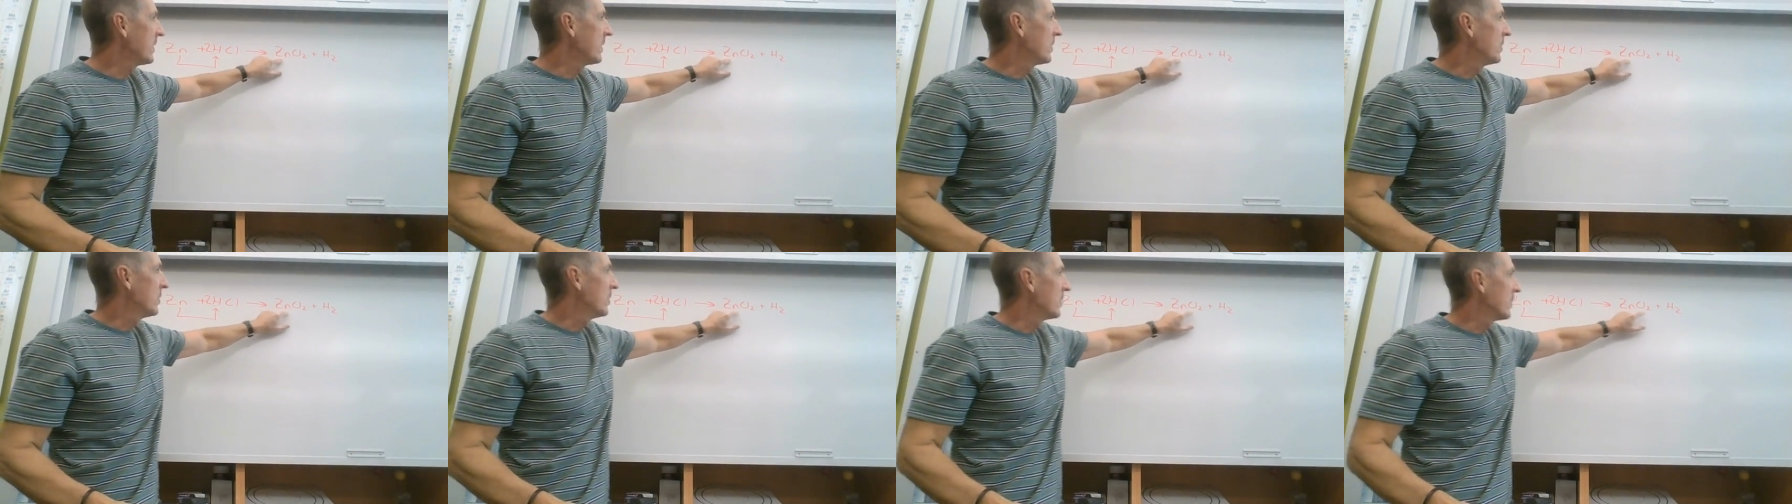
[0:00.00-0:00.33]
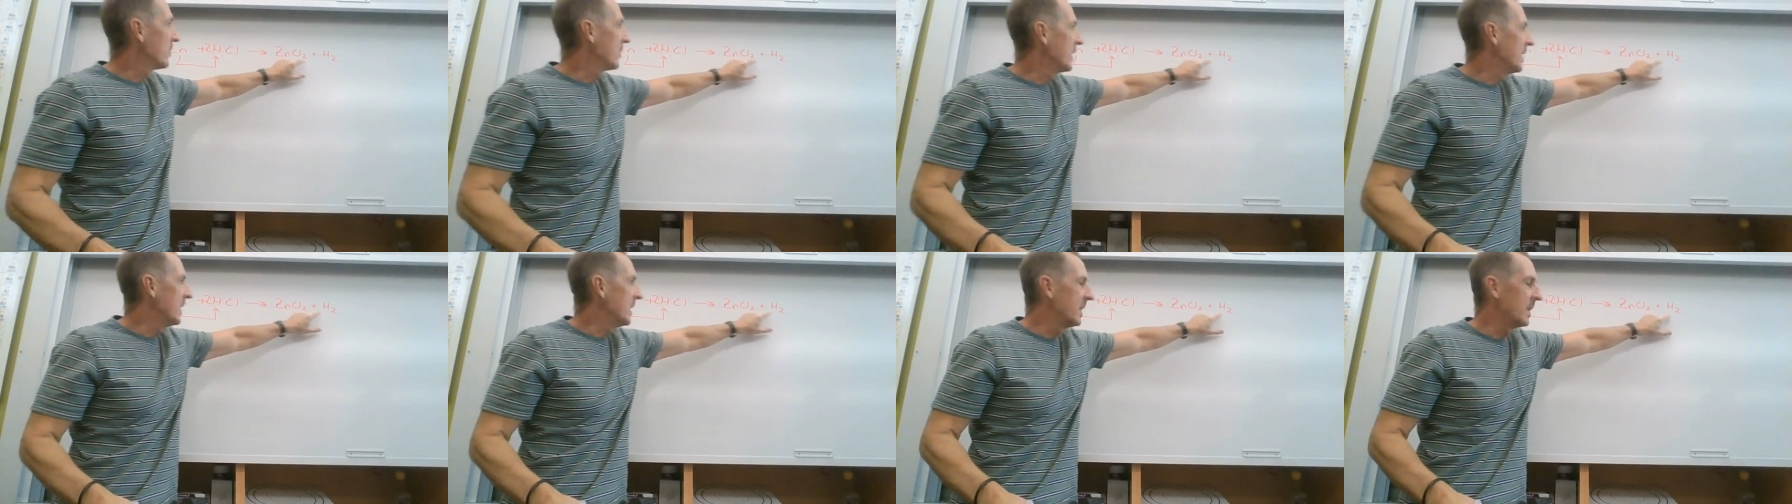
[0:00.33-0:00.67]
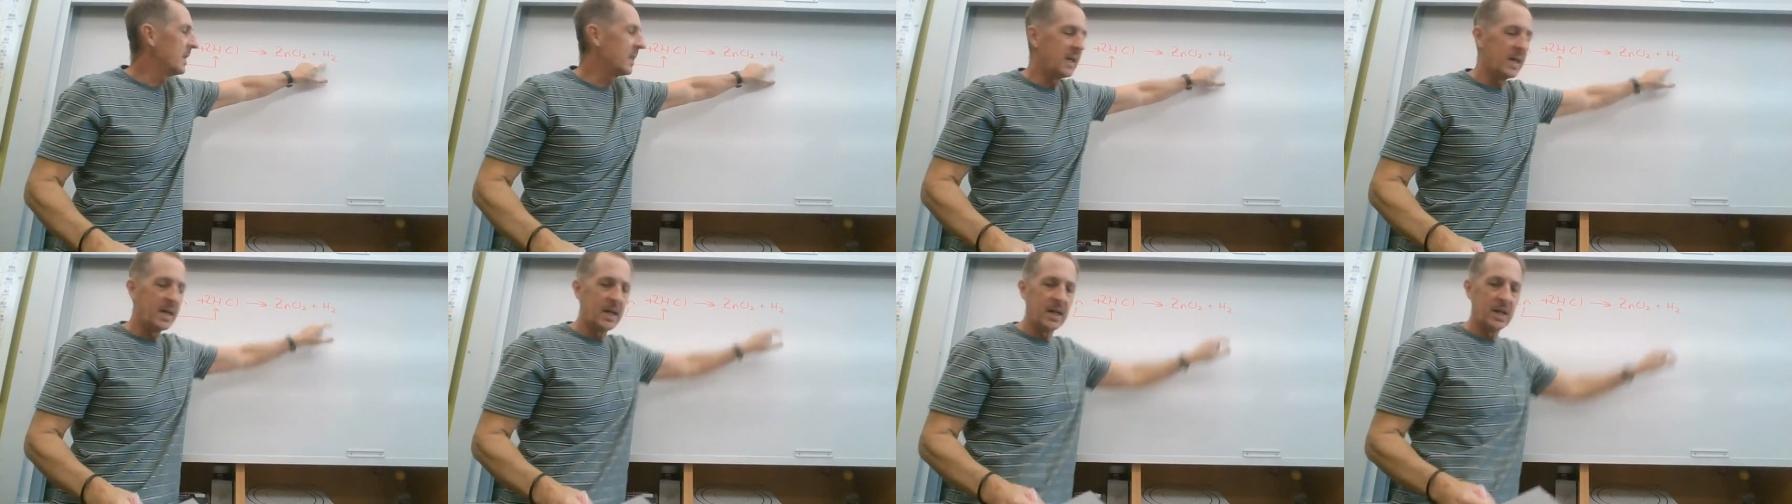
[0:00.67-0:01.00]
chlorine
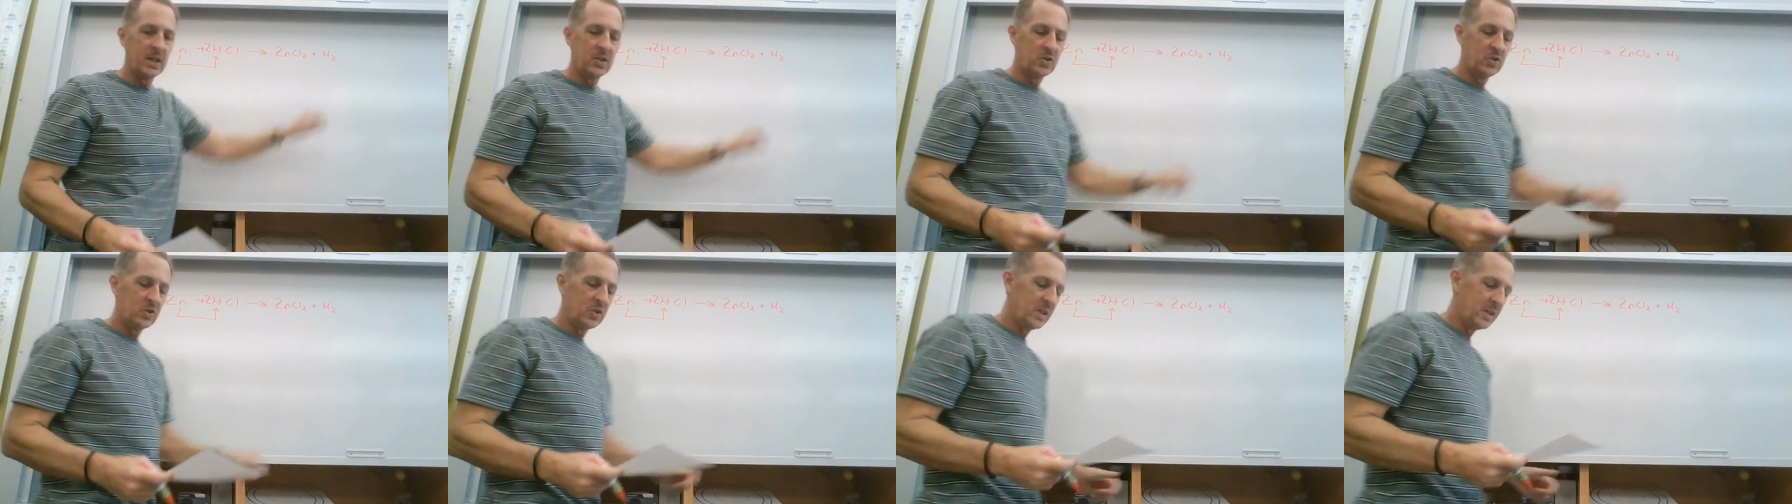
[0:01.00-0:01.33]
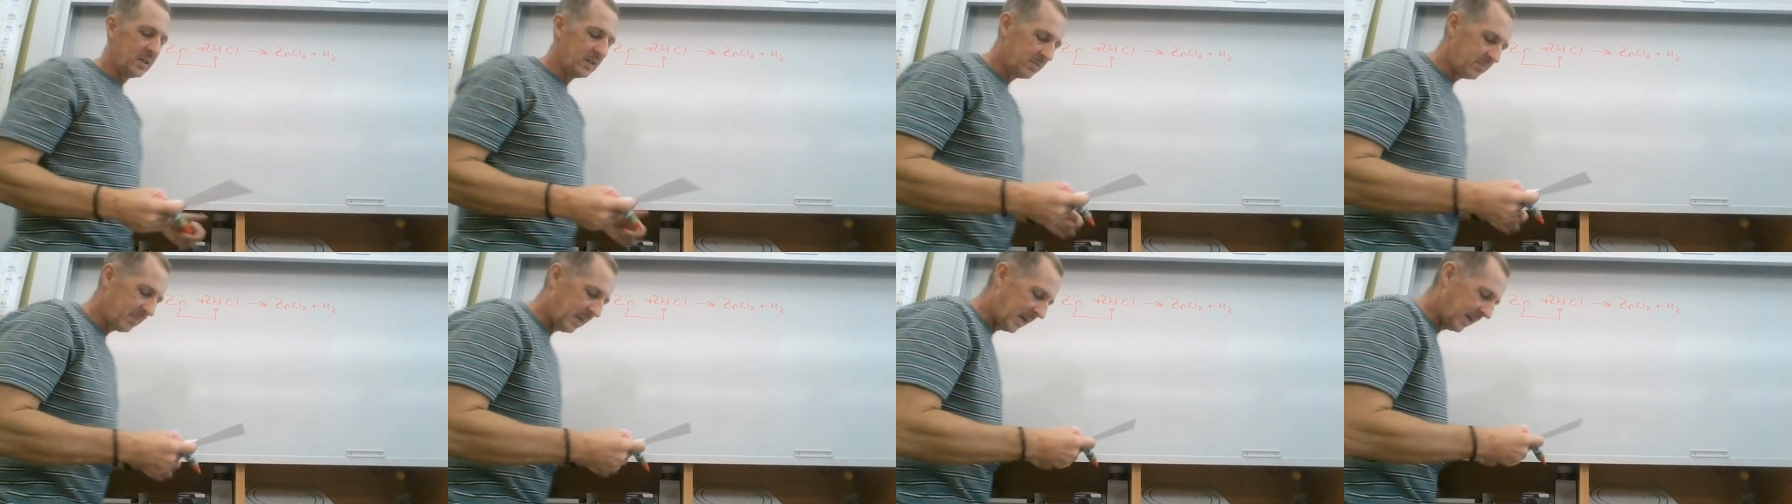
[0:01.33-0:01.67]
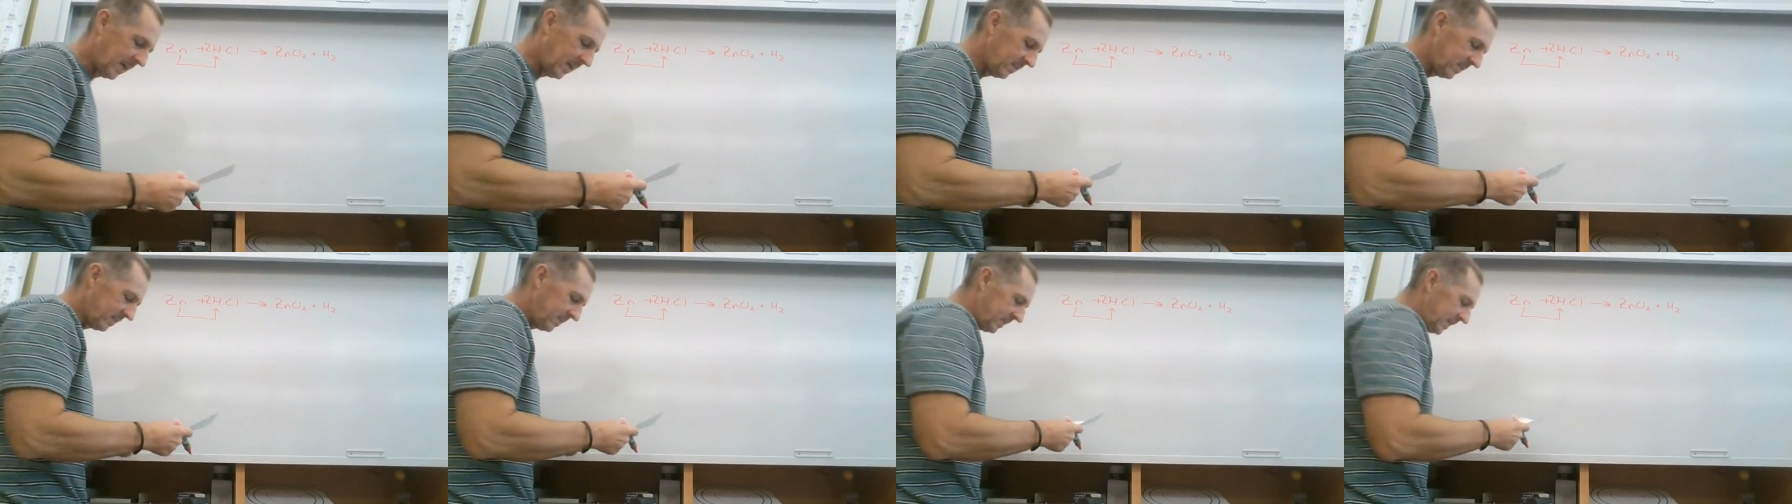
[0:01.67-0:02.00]
and the hydrogen is
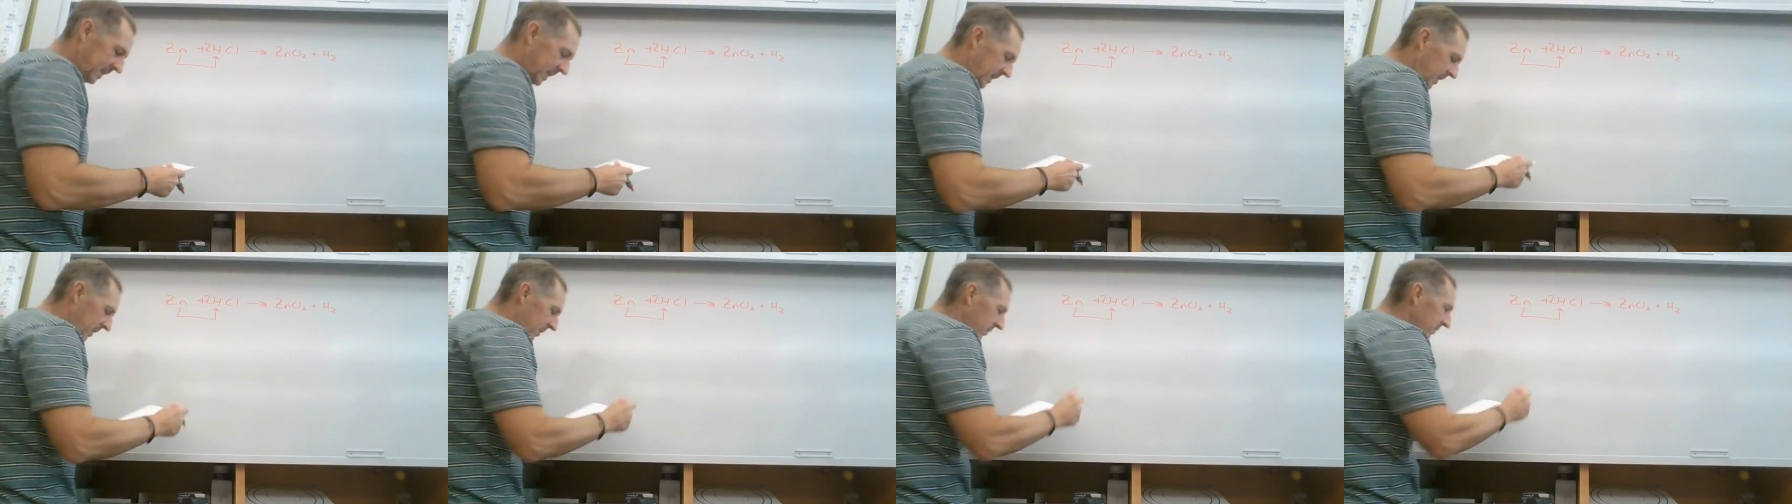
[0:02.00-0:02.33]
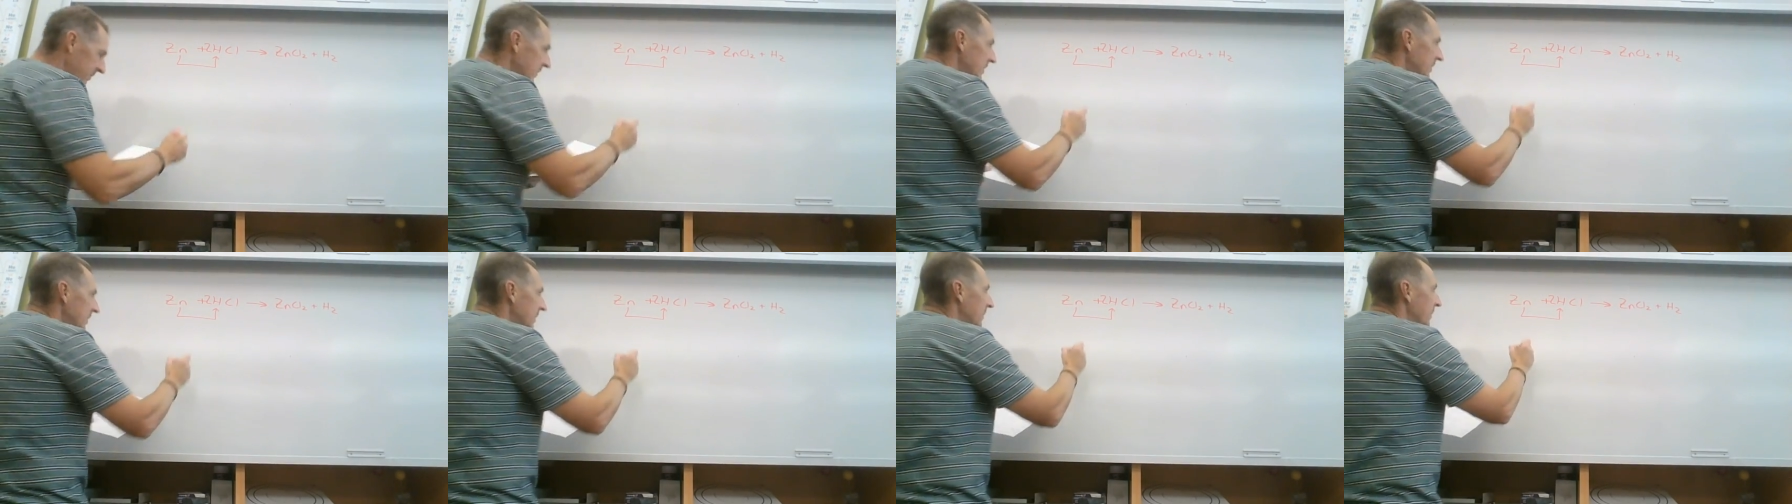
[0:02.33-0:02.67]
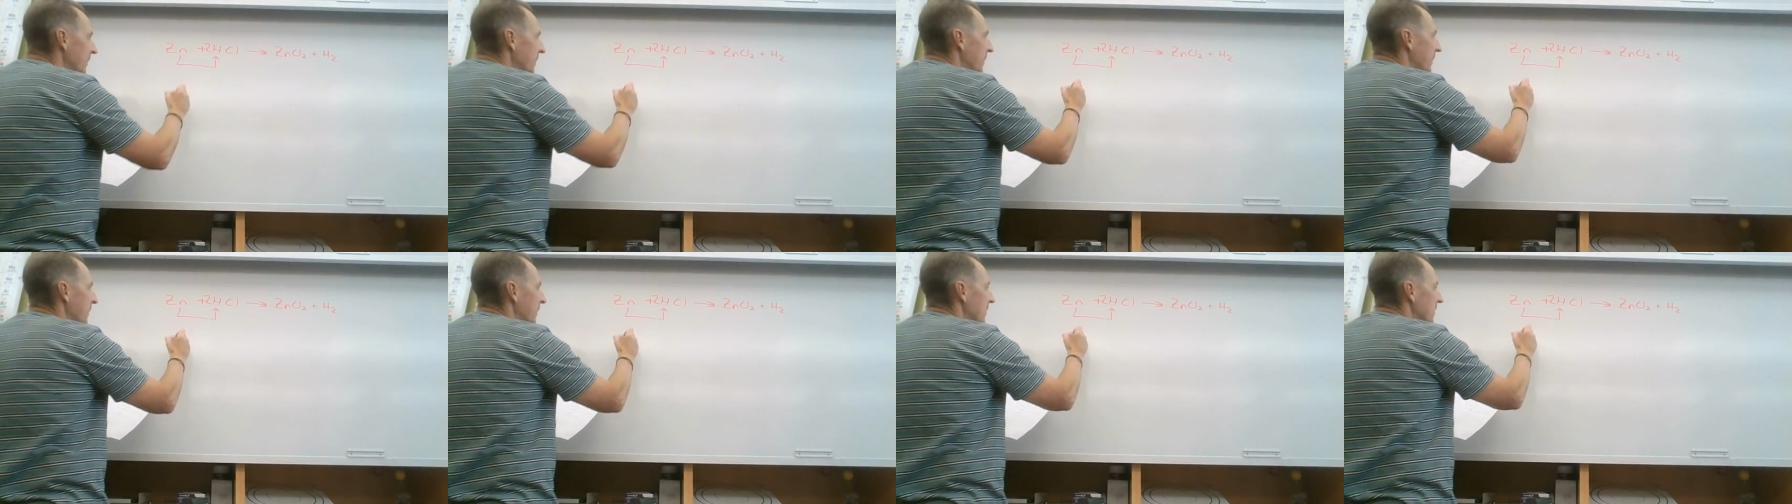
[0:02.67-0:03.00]
by itself.
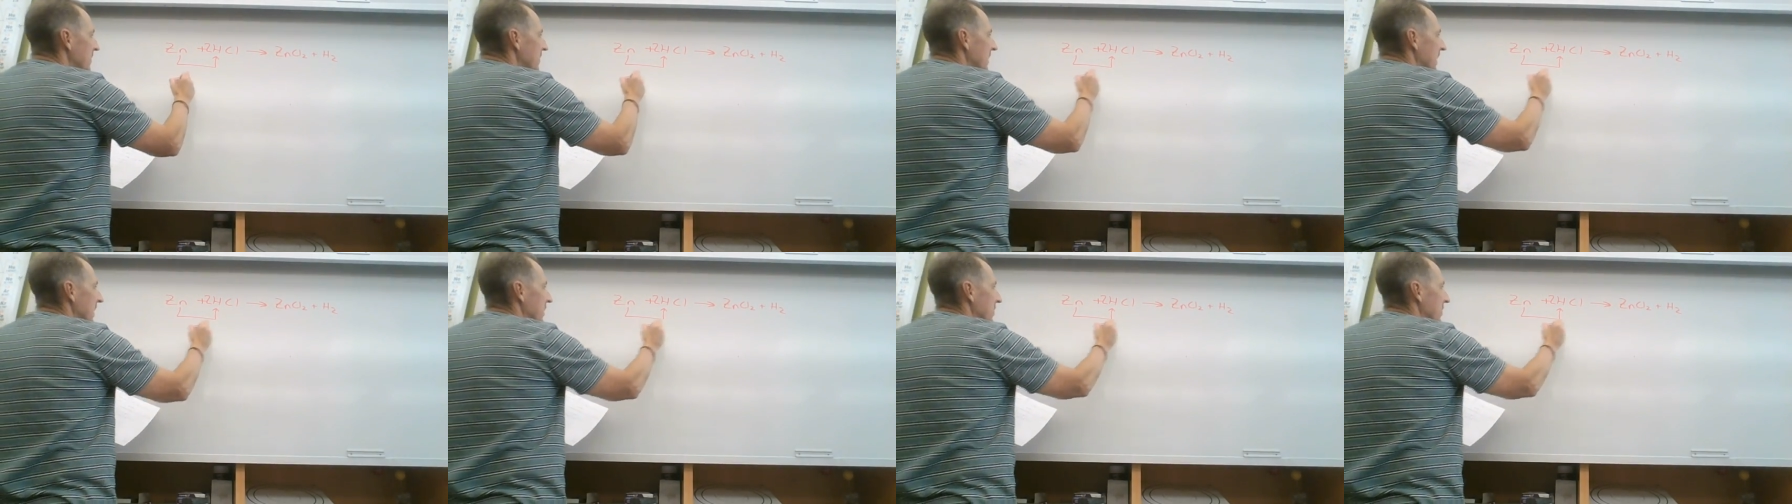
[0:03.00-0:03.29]
So that